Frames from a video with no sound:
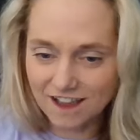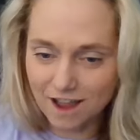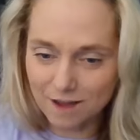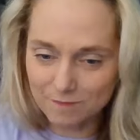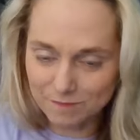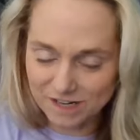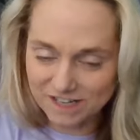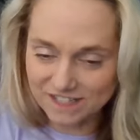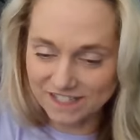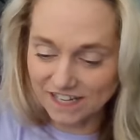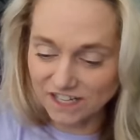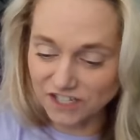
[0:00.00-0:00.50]
I'm
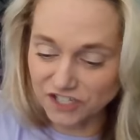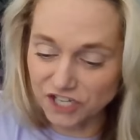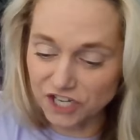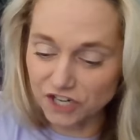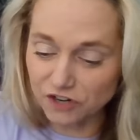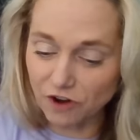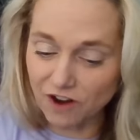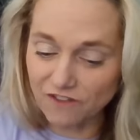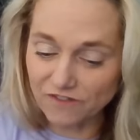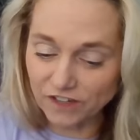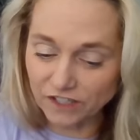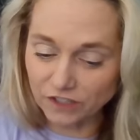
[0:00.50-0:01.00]
going to say
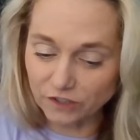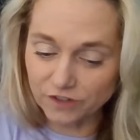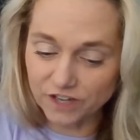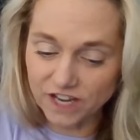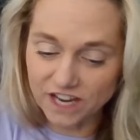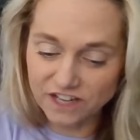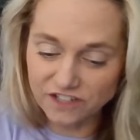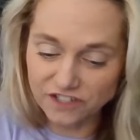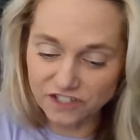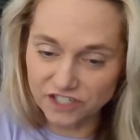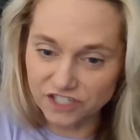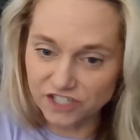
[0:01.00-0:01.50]
geographic
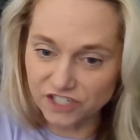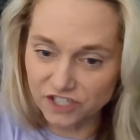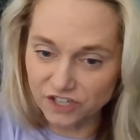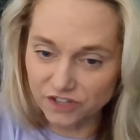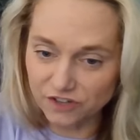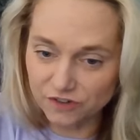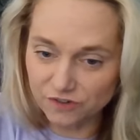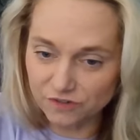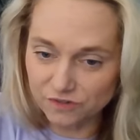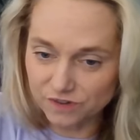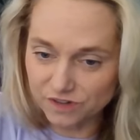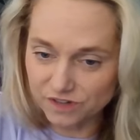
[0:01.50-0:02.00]
location
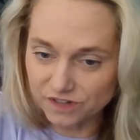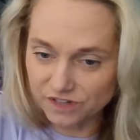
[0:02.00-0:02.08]
too.